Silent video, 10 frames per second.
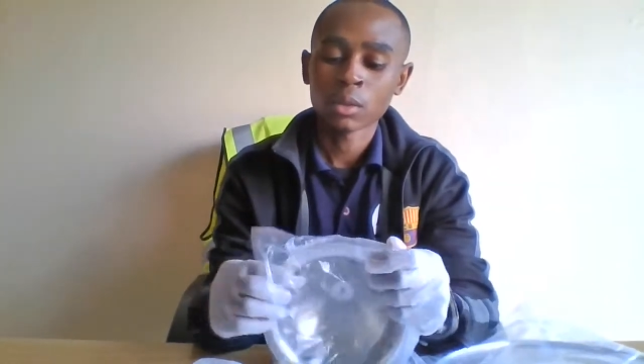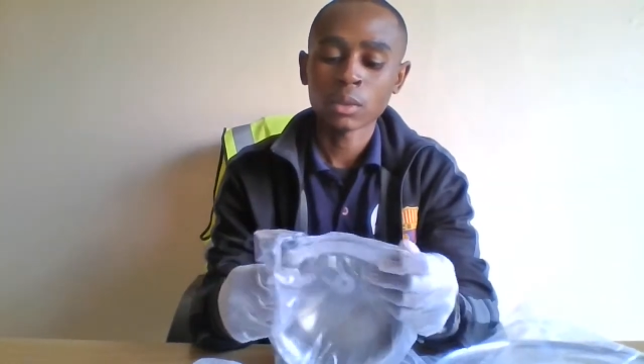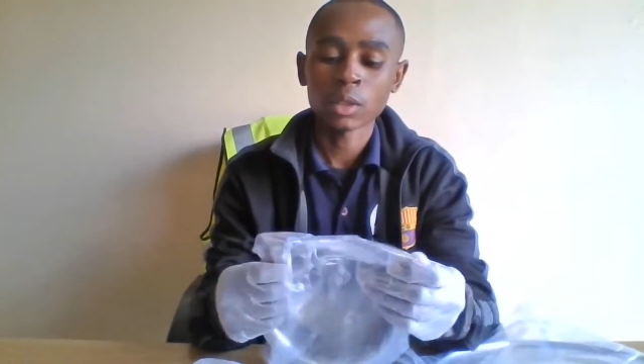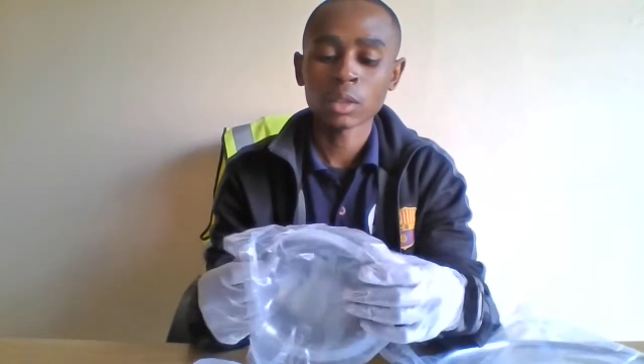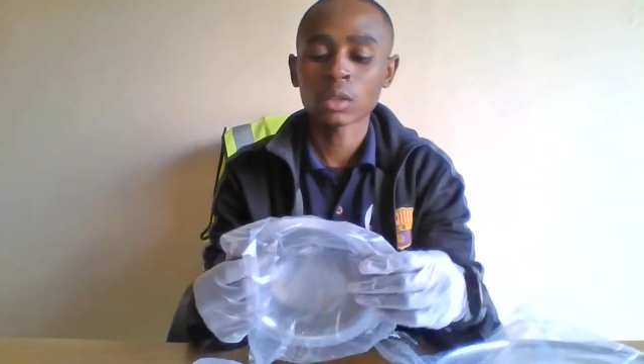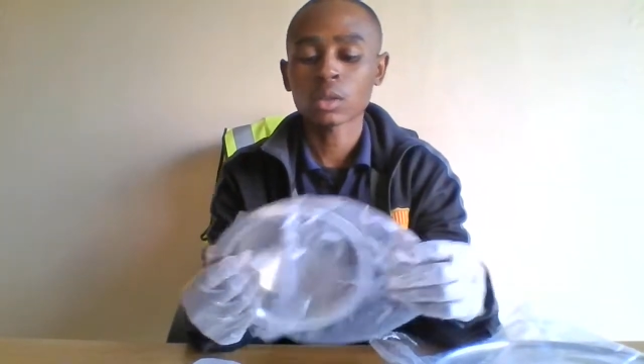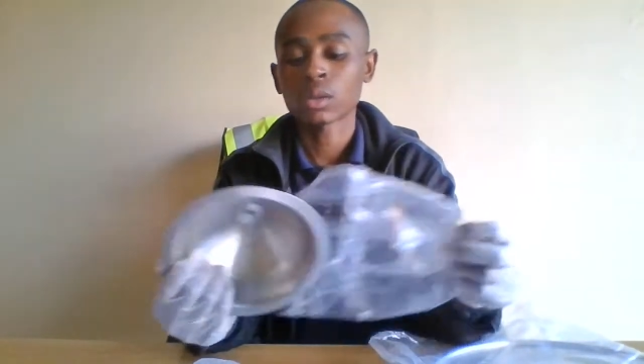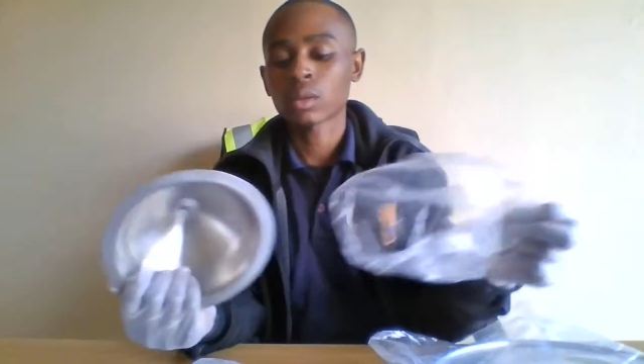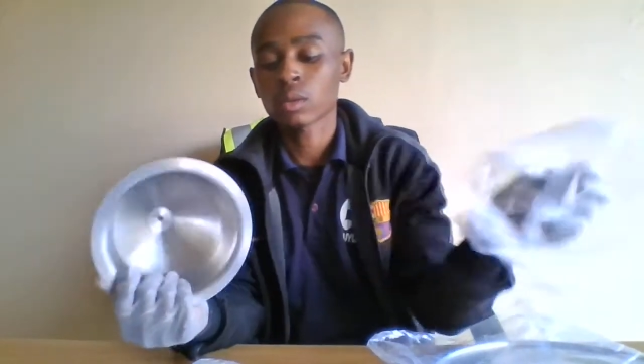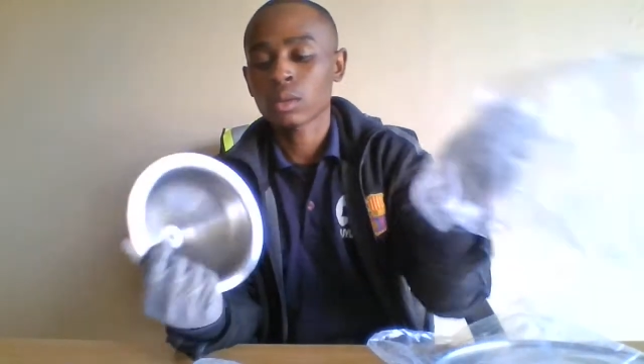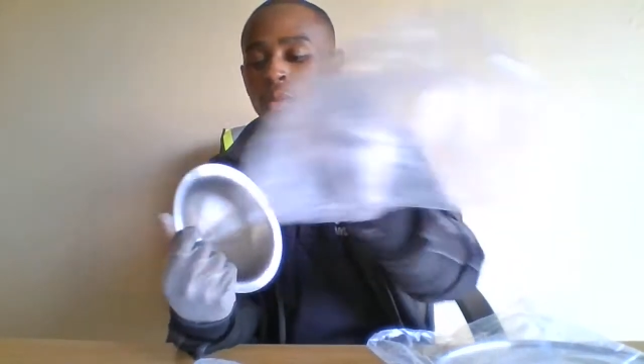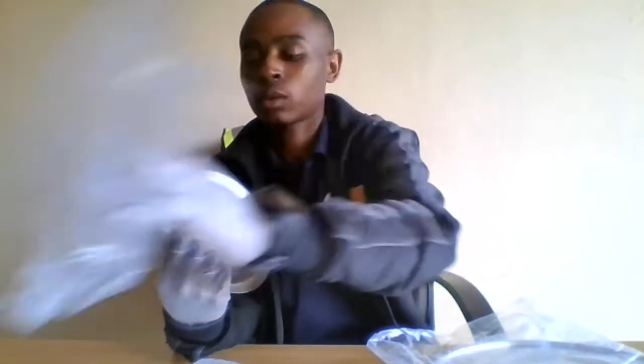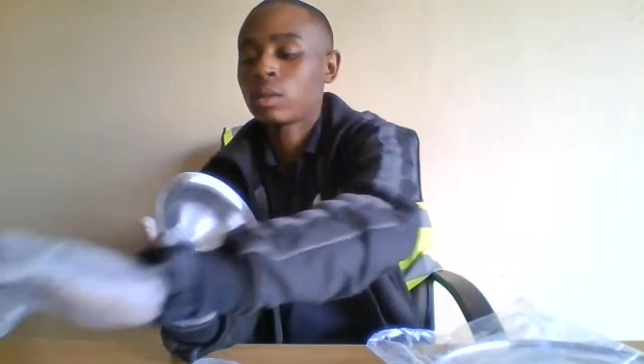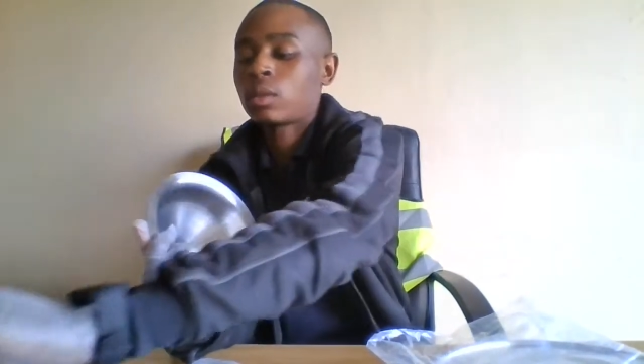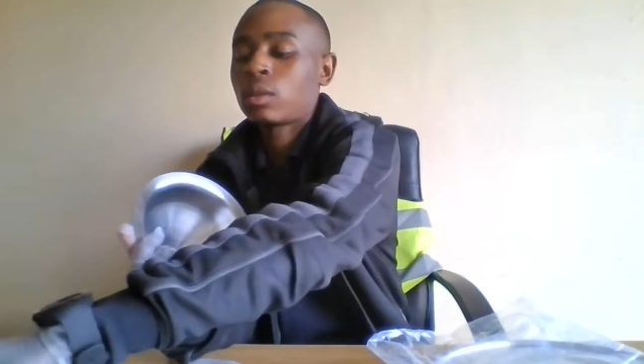you need to
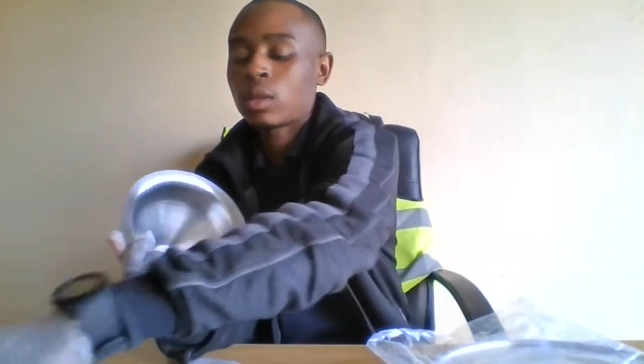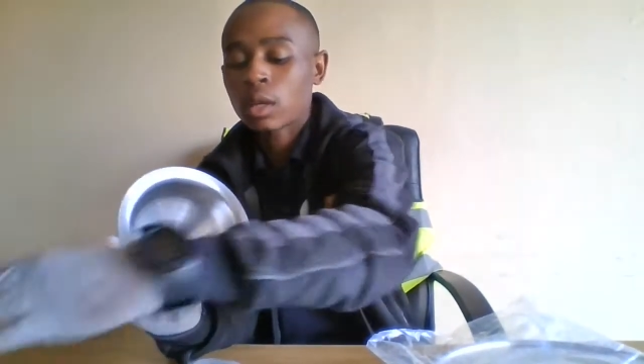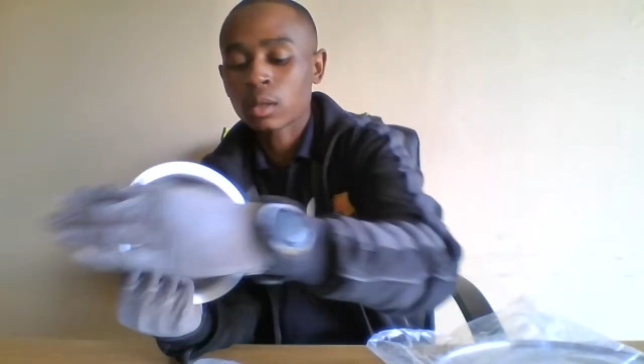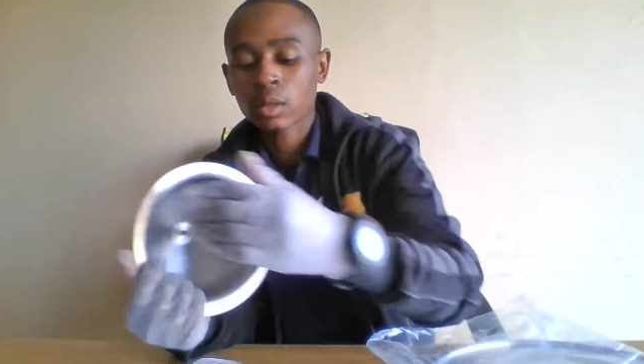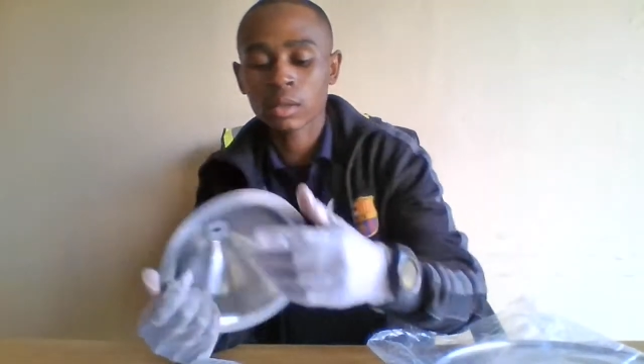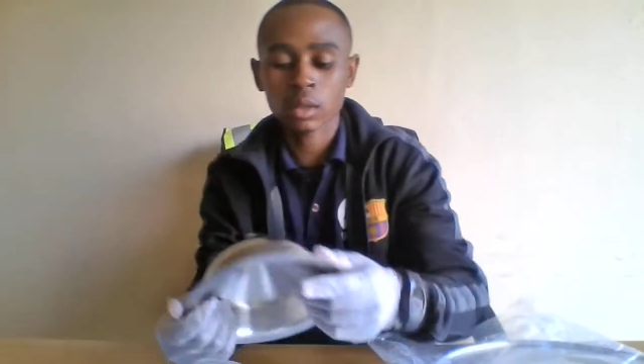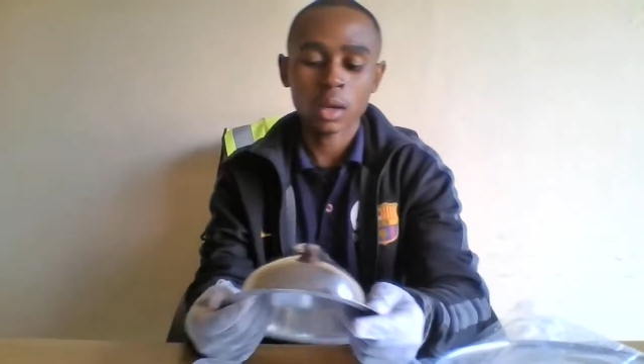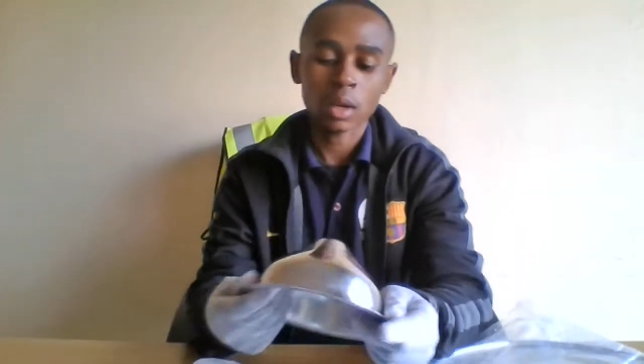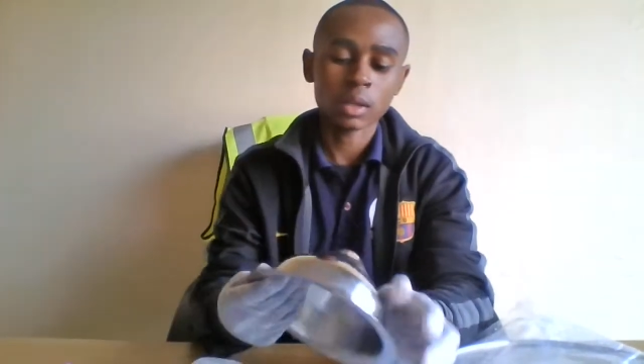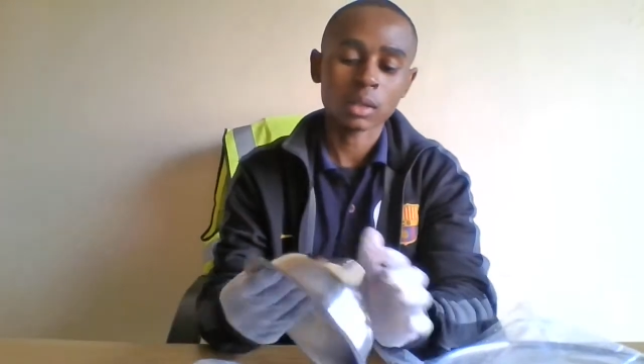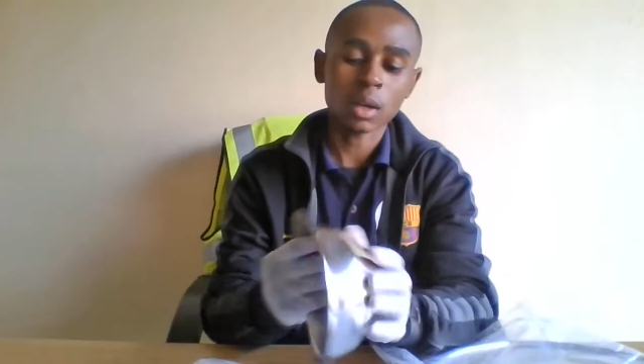take these guys